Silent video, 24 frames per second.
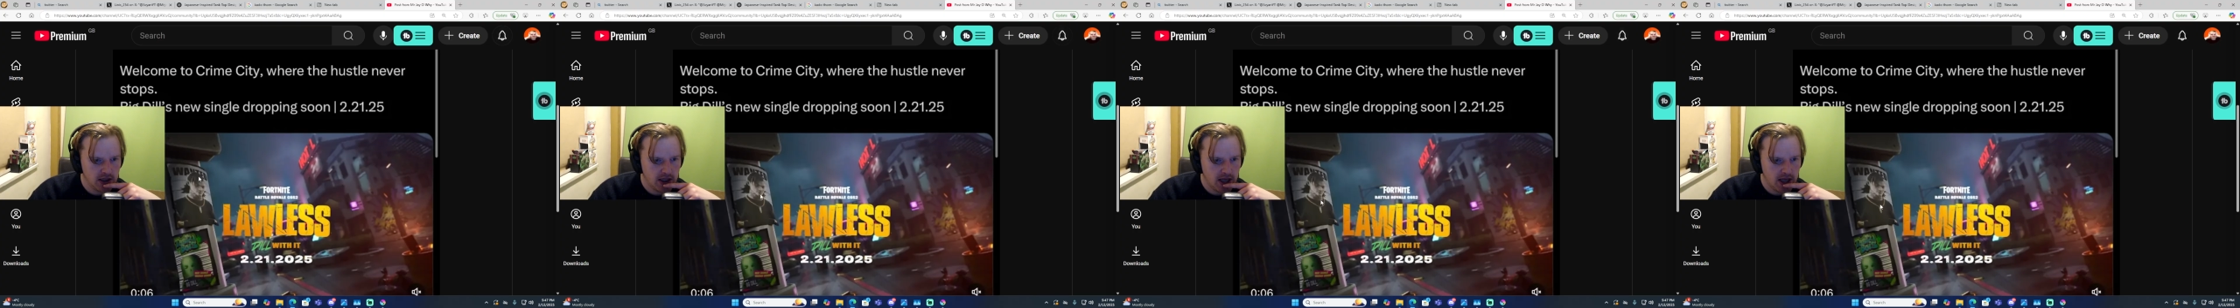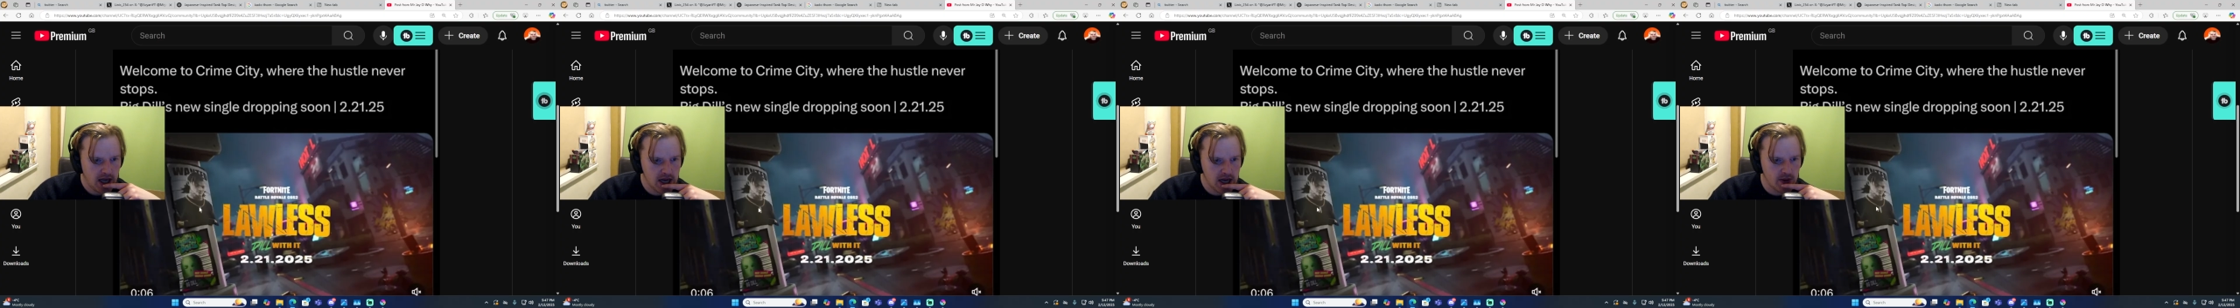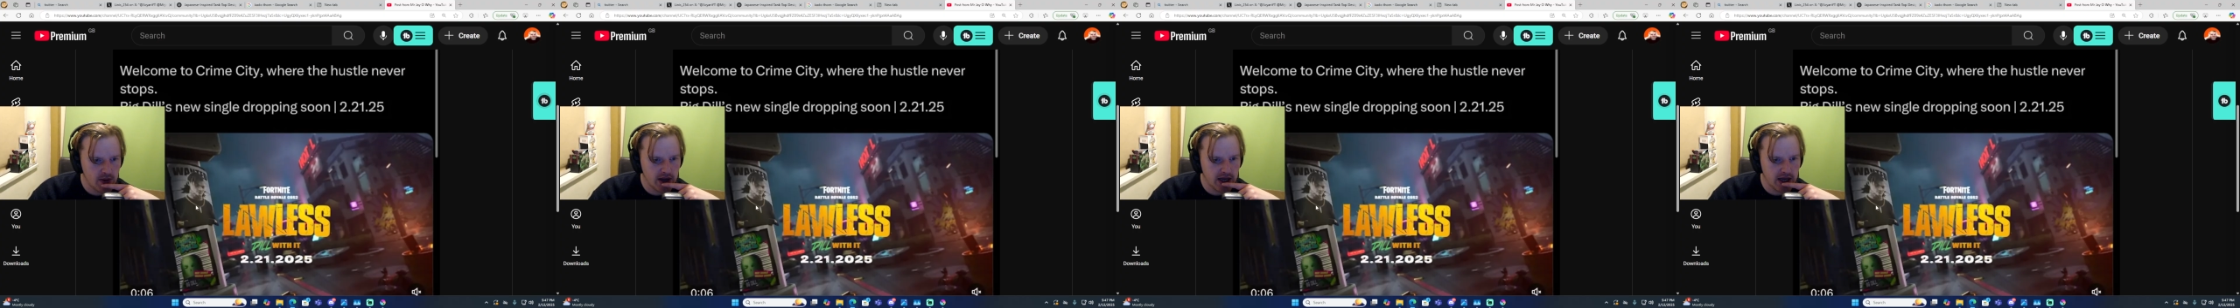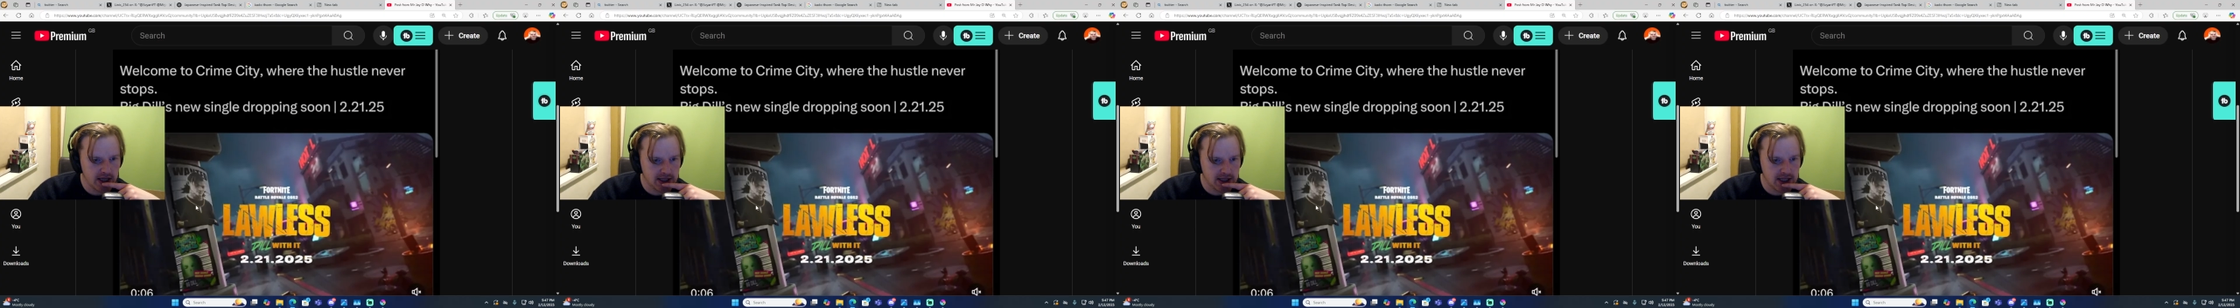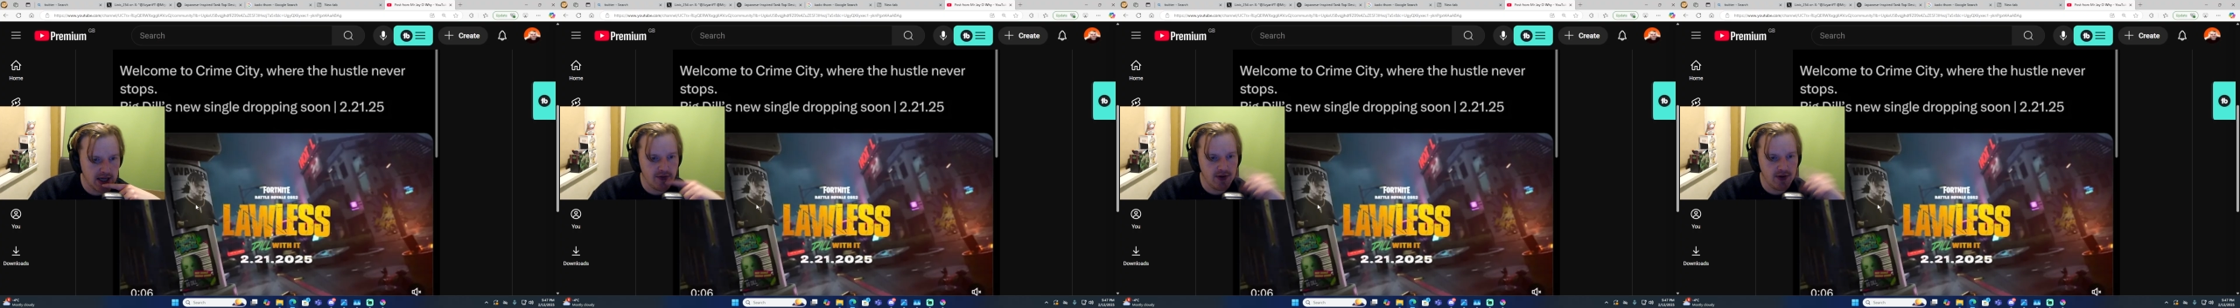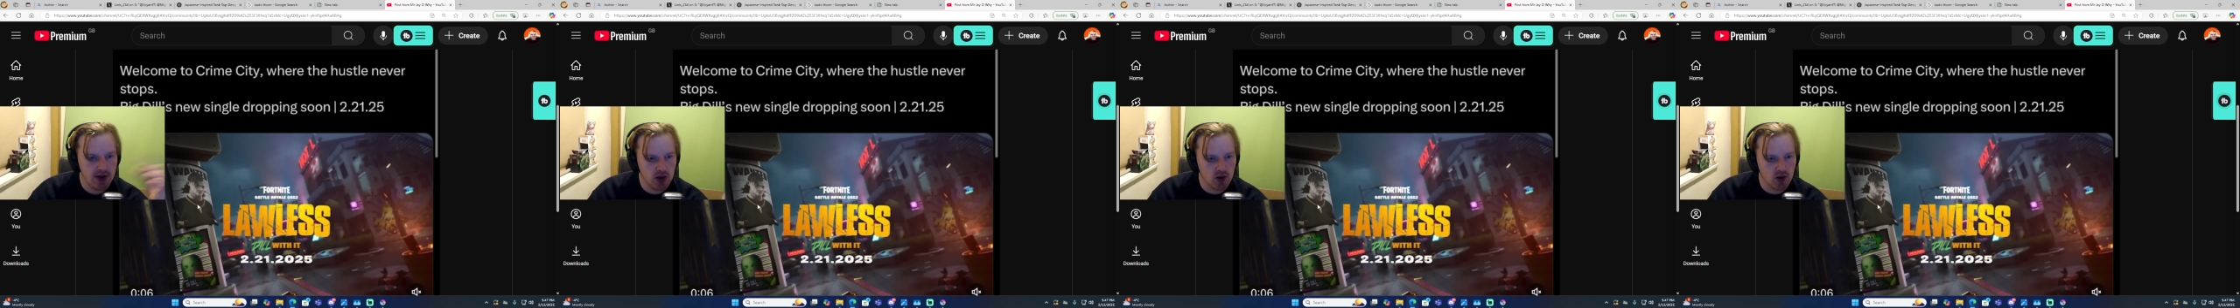Anyway, it
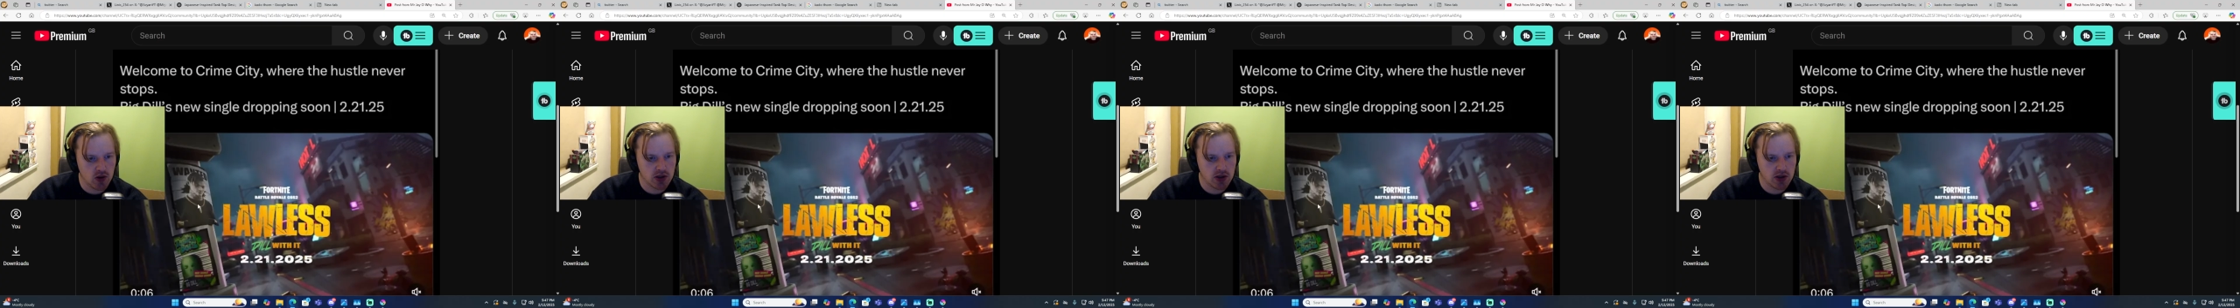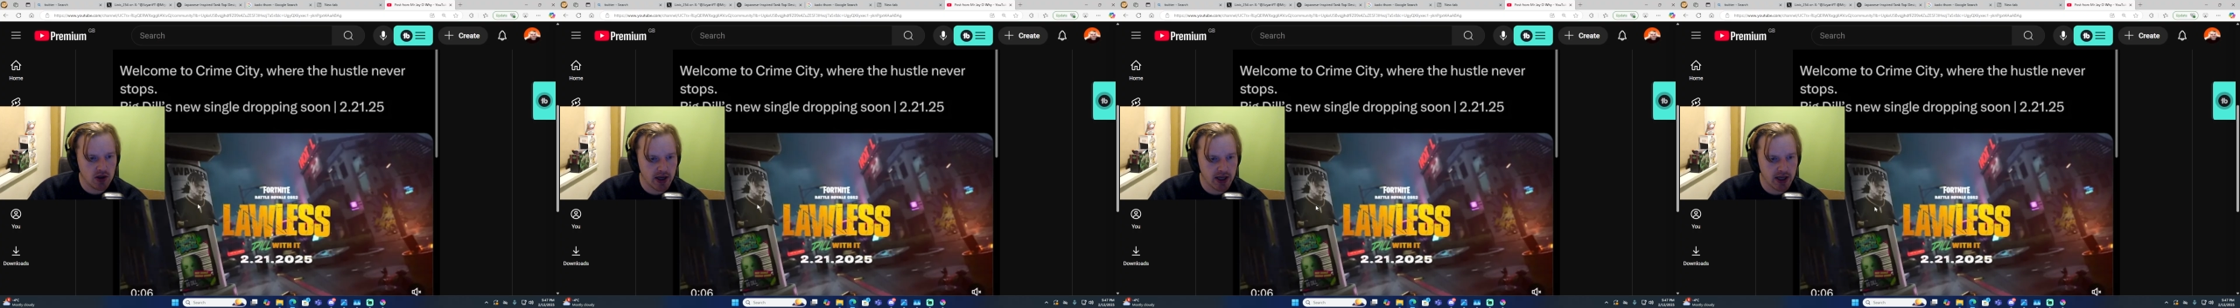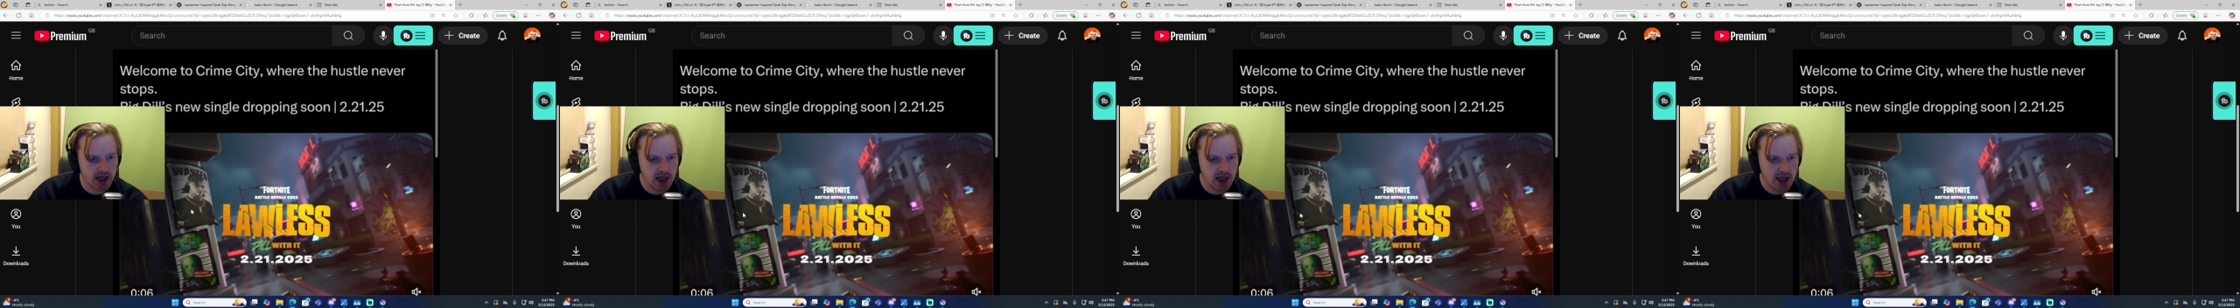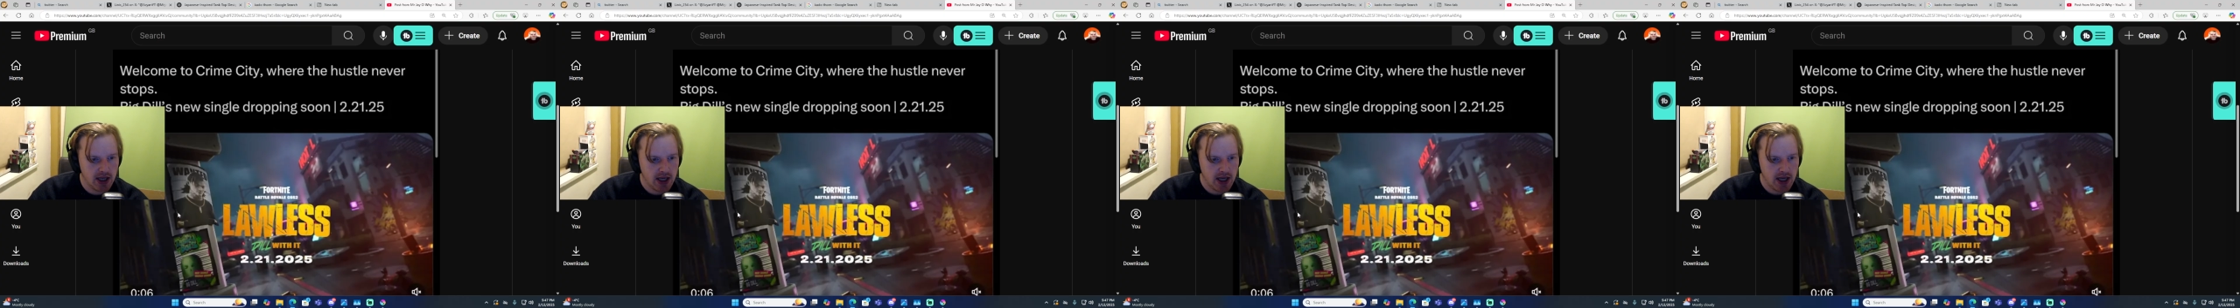definitely looks like